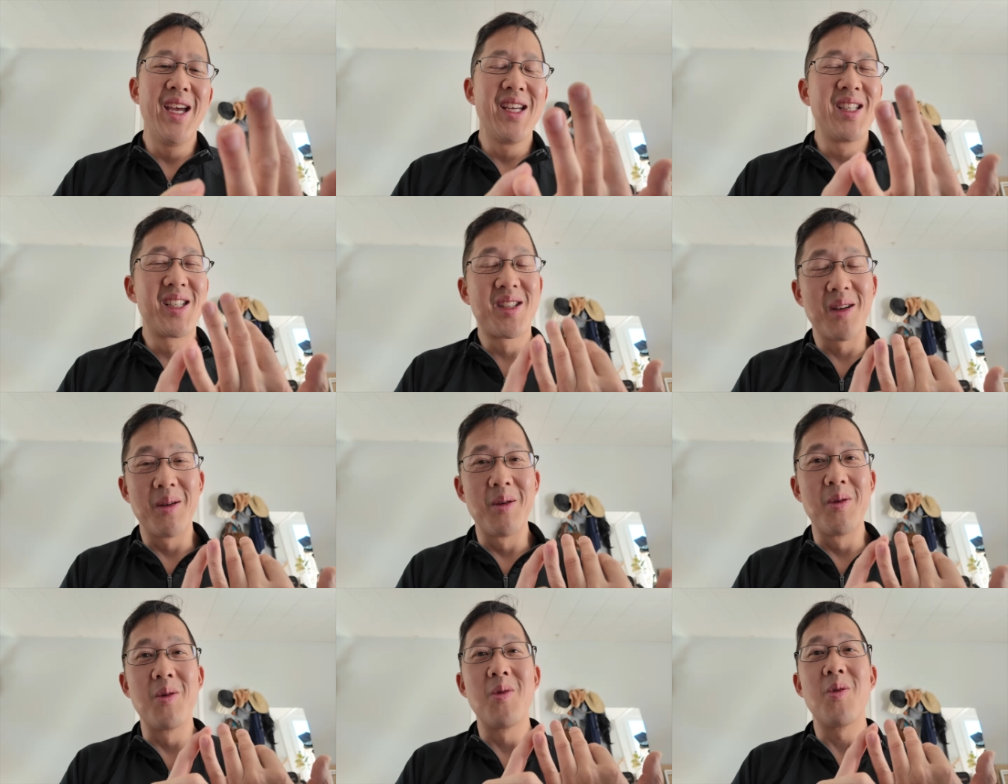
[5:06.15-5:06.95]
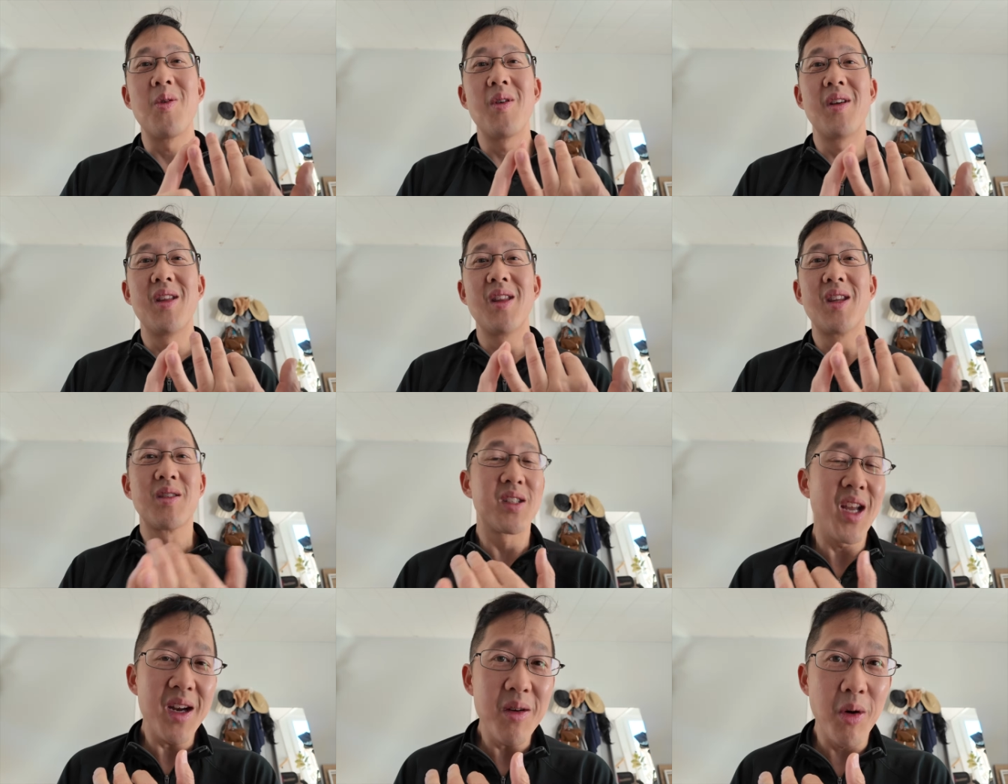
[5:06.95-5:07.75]
So
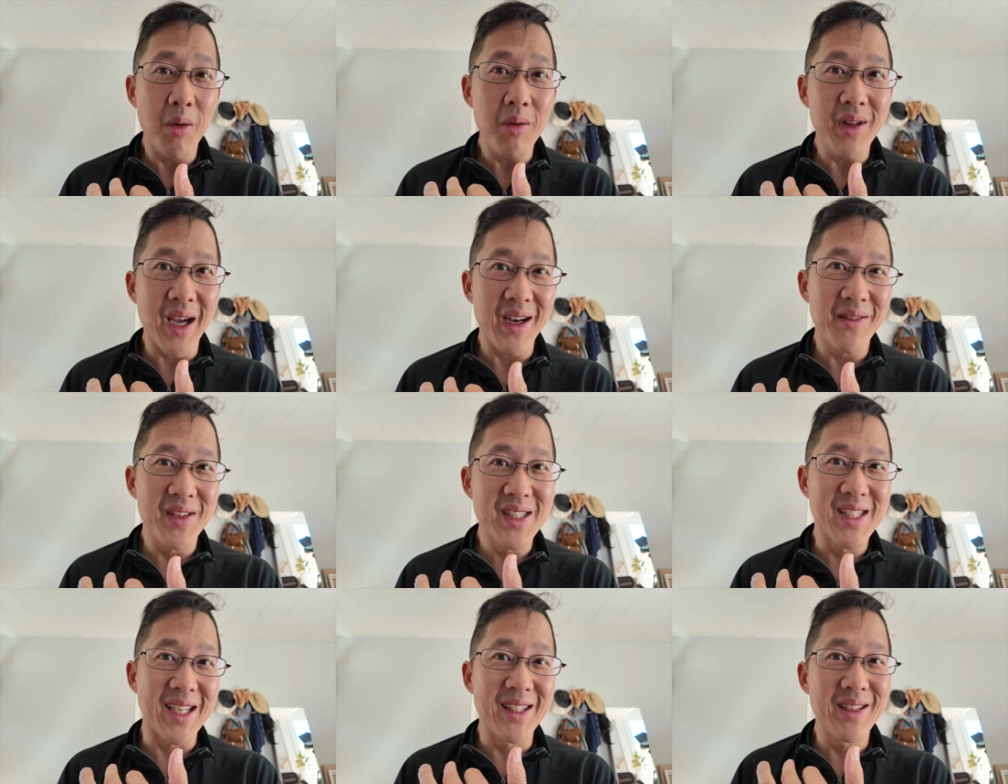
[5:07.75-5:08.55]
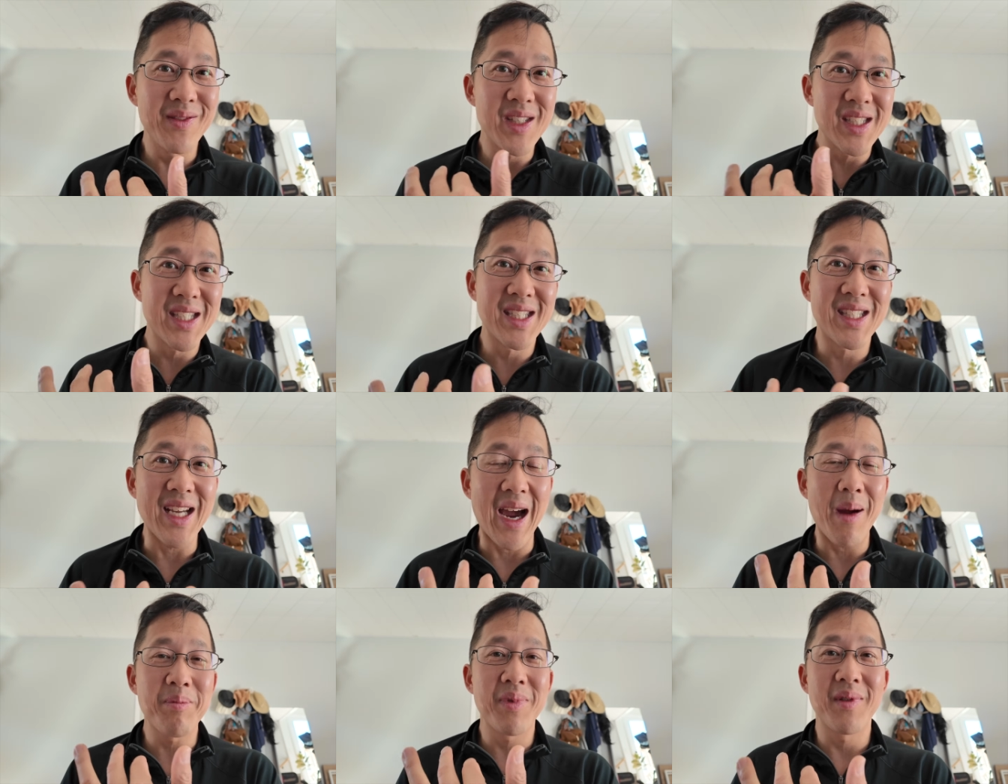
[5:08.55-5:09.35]
there's not a whole lot of incentive to
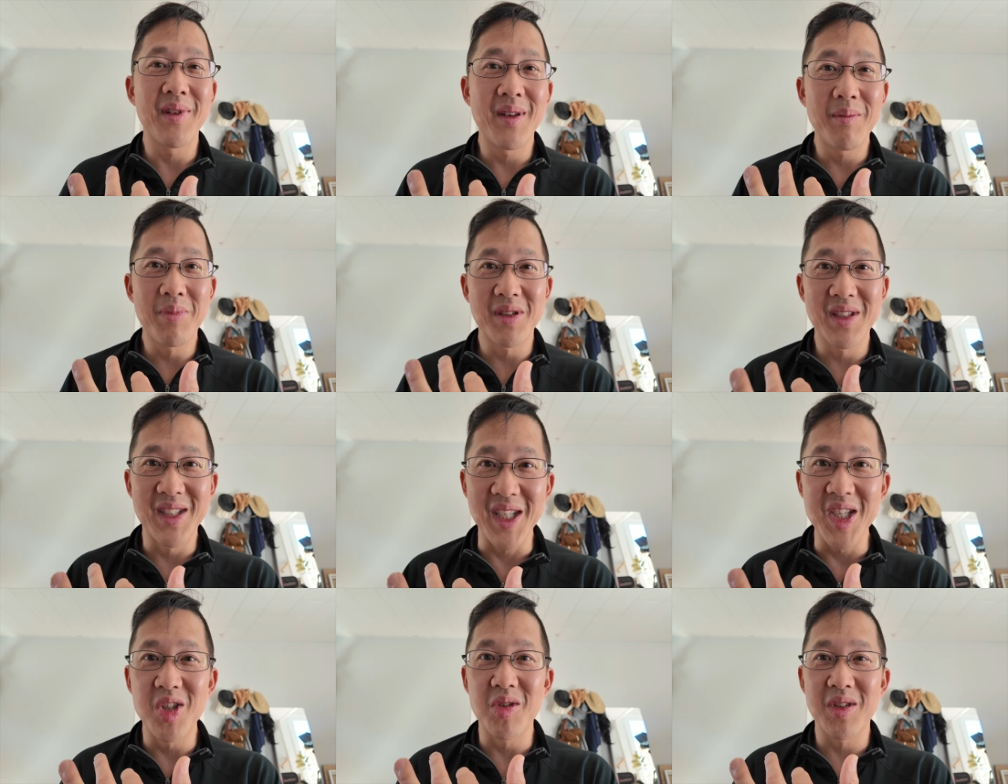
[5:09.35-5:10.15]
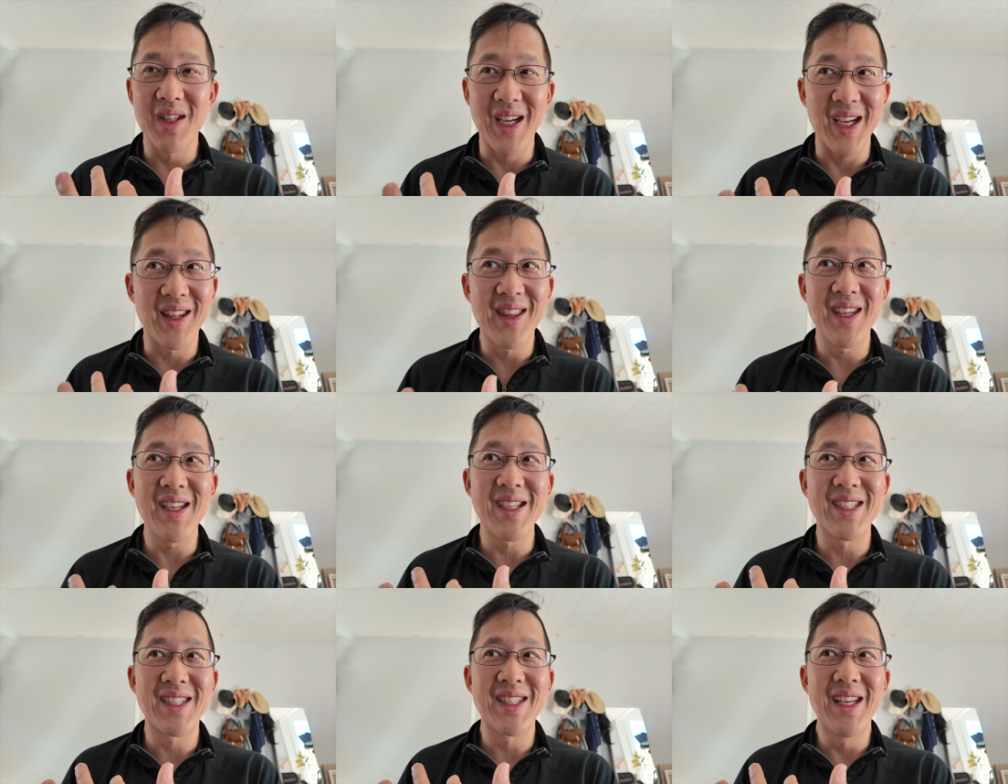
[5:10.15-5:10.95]
stop procedures like
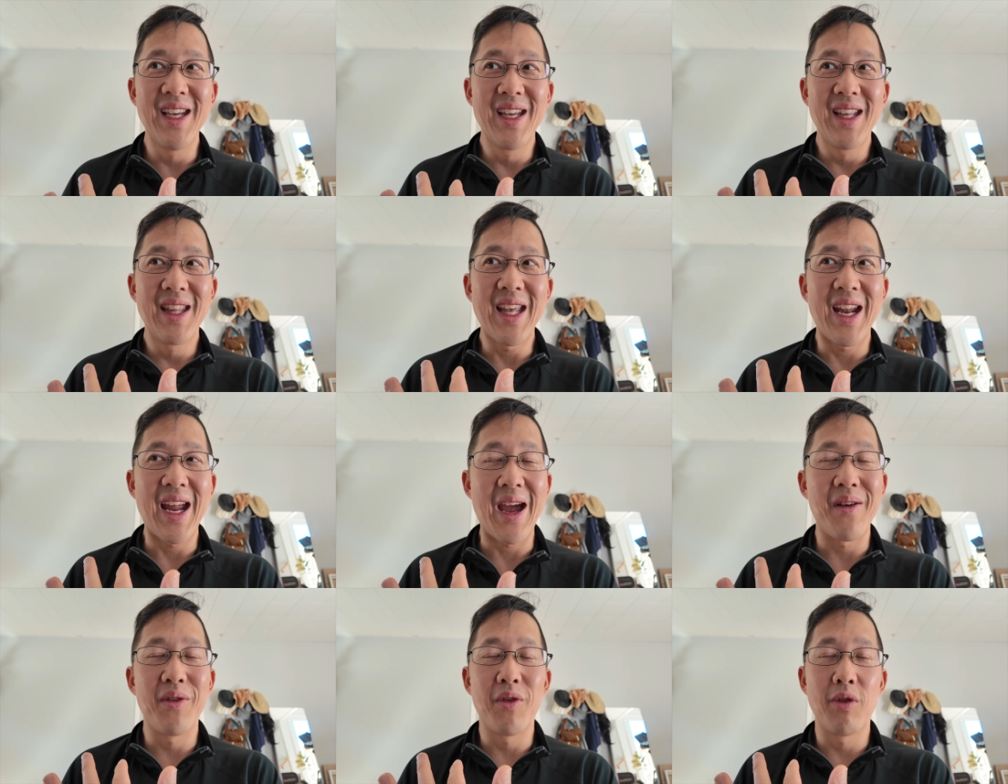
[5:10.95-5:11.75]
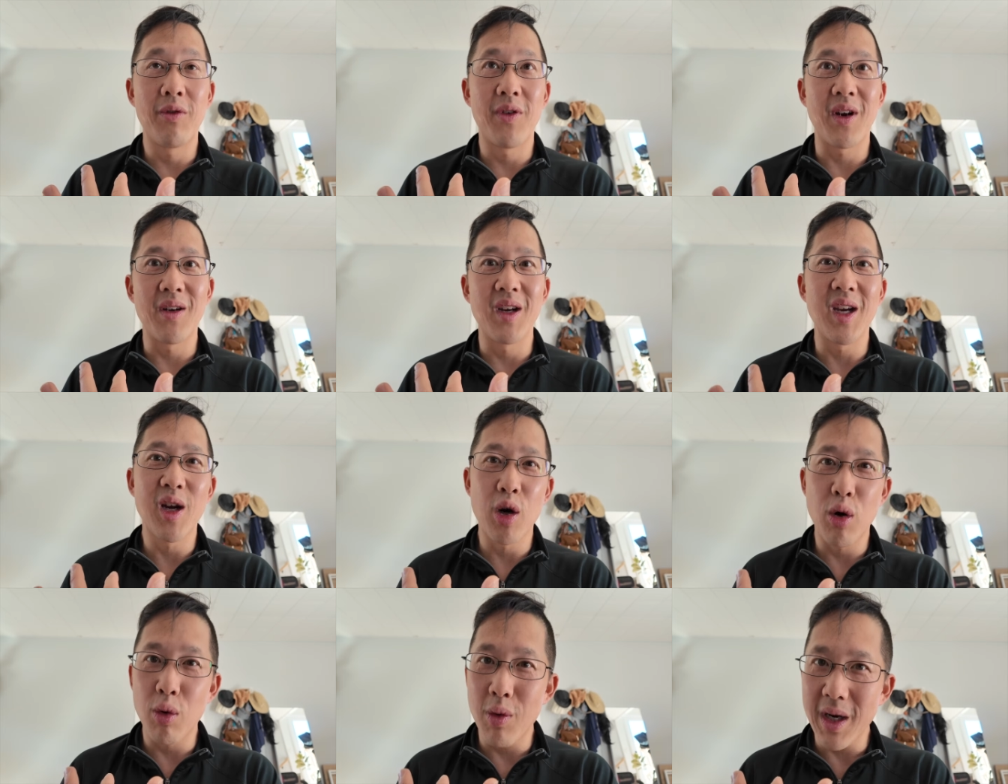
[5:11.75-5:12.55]
this that have a very
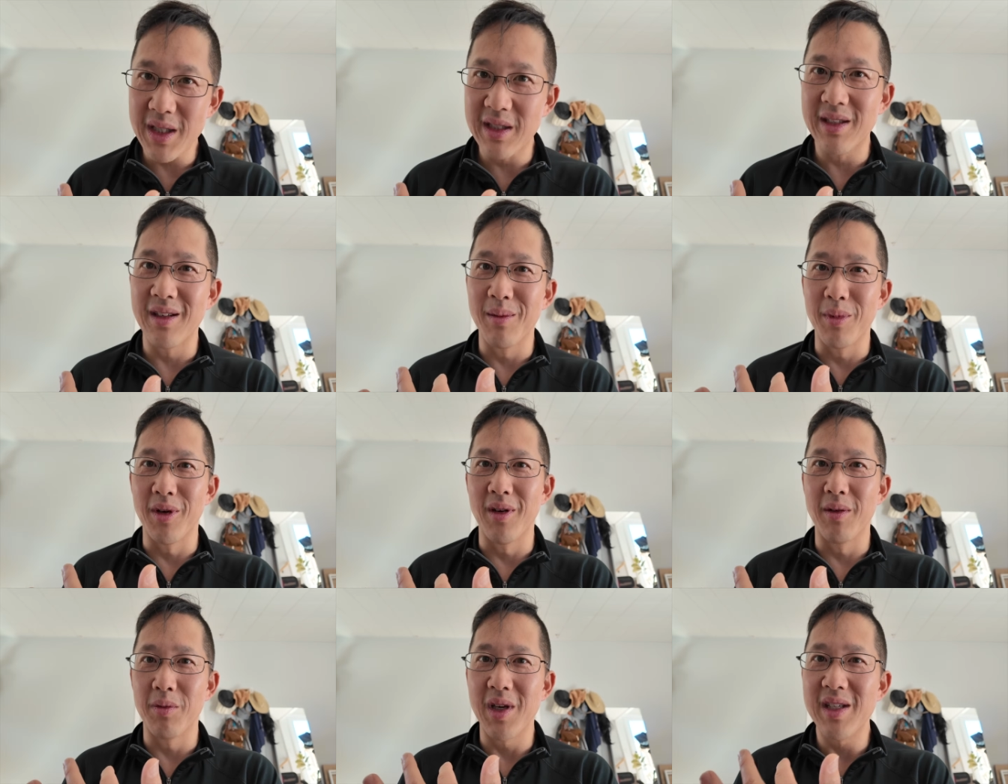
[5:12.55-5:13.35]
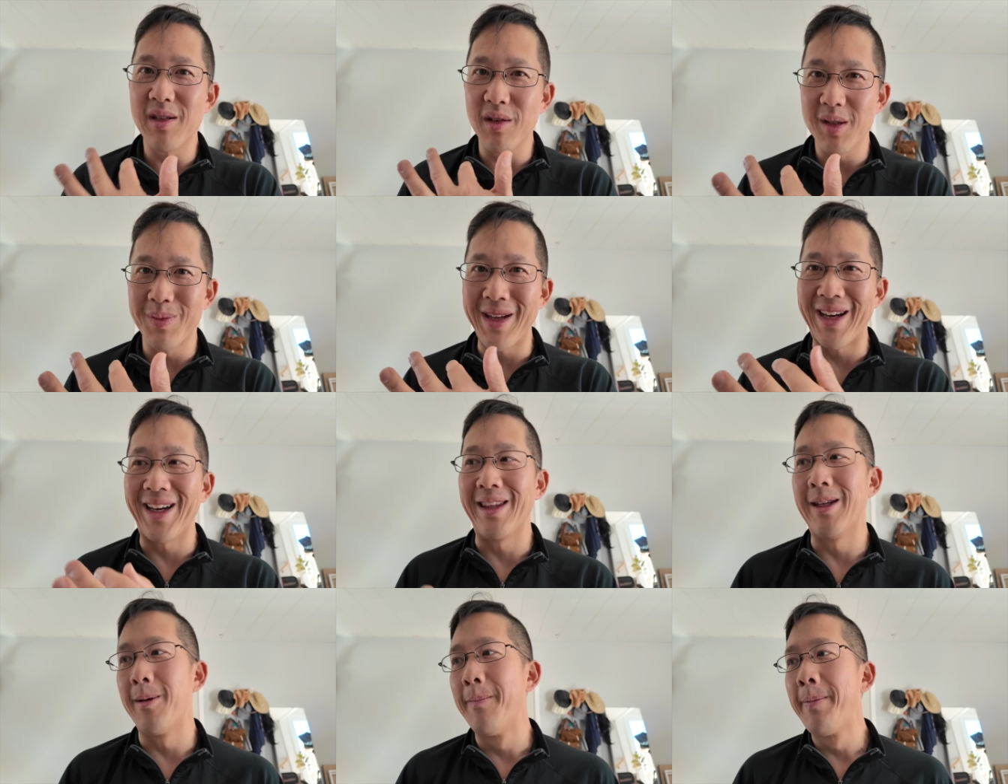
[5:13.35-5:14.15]
questionable research
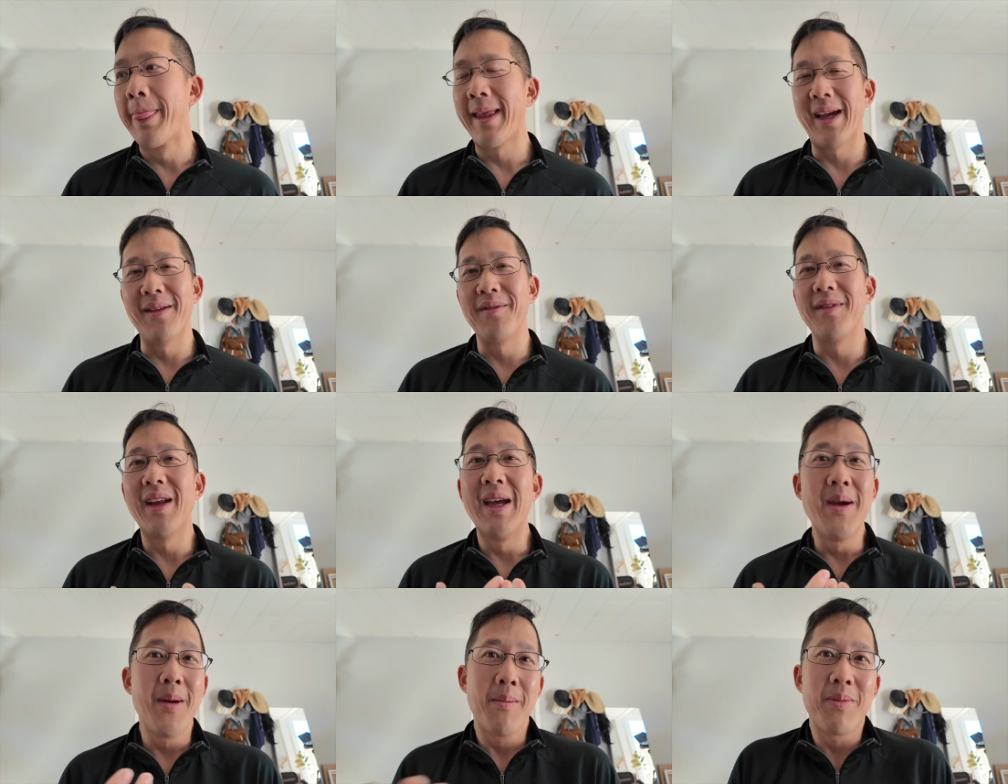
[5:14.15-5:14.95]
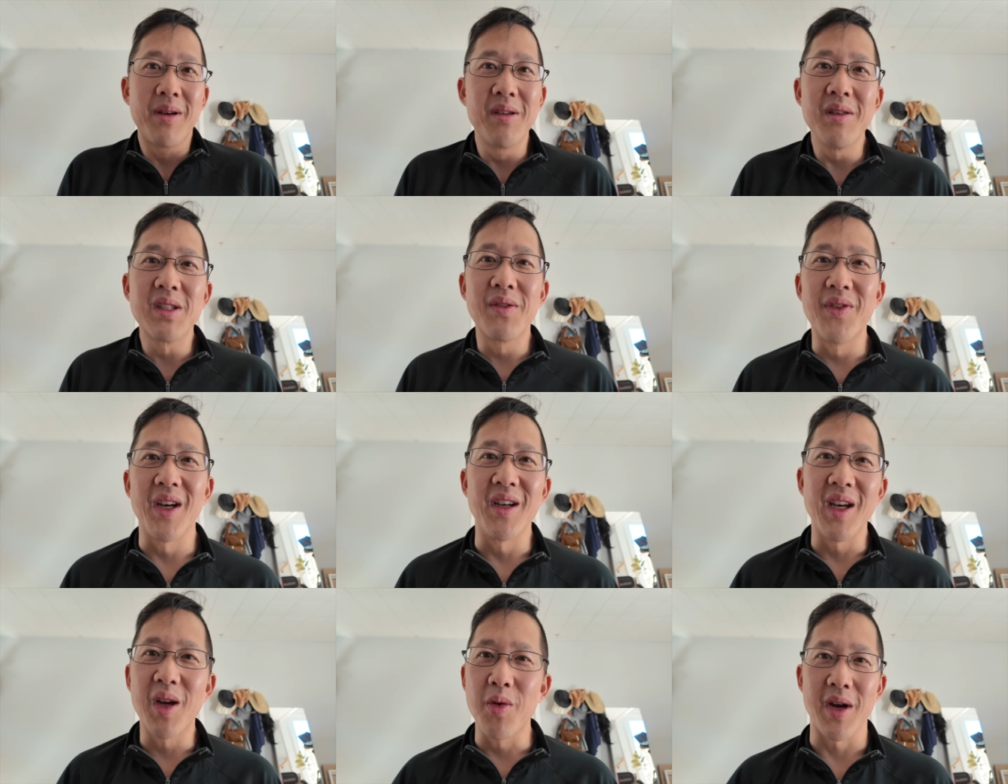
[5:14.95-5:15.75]
behind them and produce
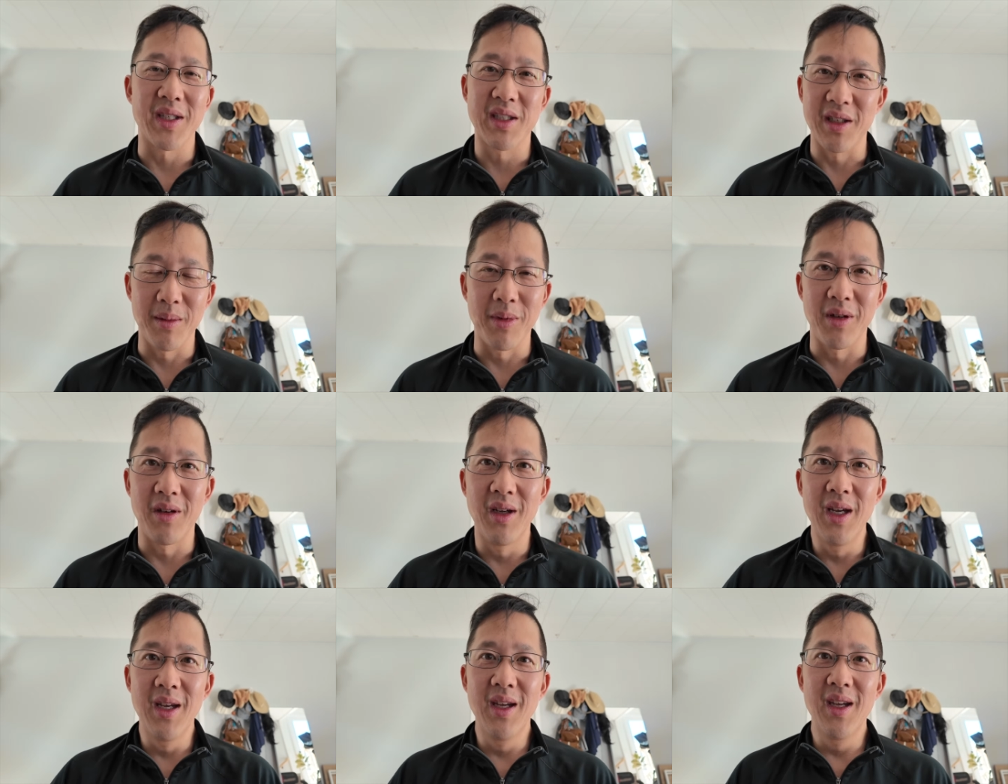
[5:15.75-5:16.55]
very questionable,